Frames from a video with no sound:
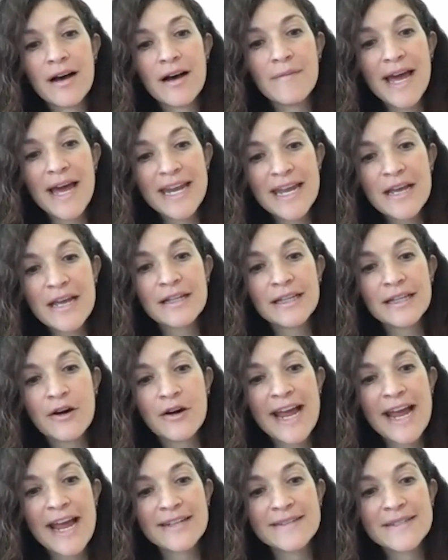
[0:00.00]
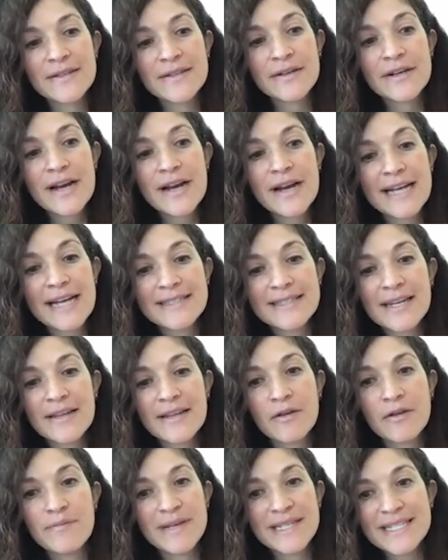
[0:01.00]
any clear answer as to
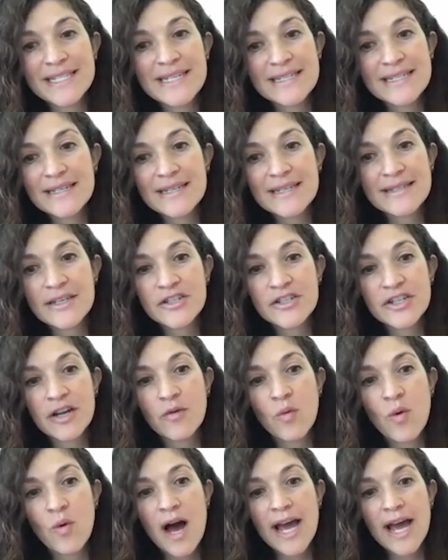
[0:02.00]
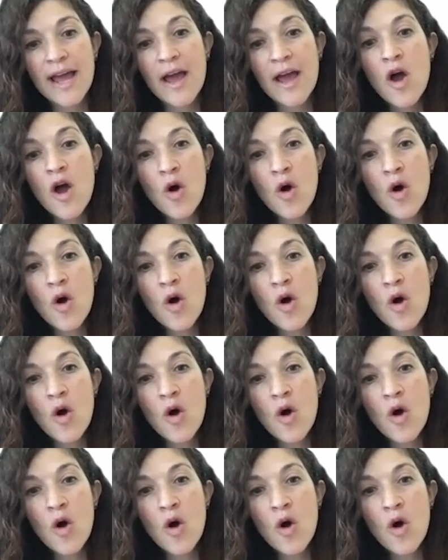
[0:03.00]
their business decision why